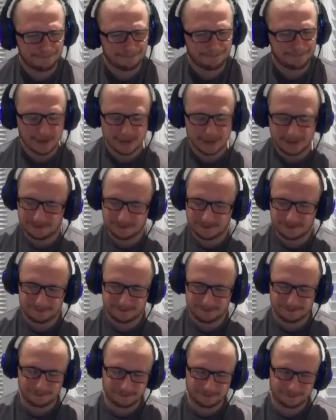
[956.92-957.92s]
And now I have
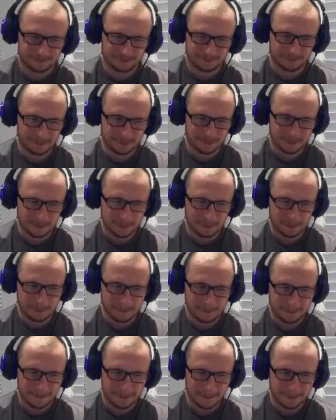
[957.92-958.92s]
two very beautiful
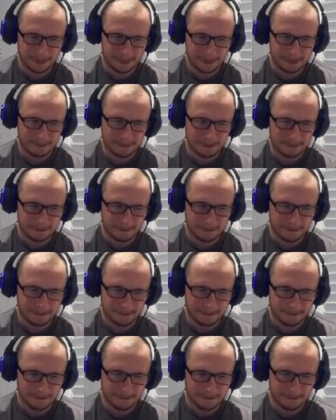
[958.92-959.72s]
blonde children.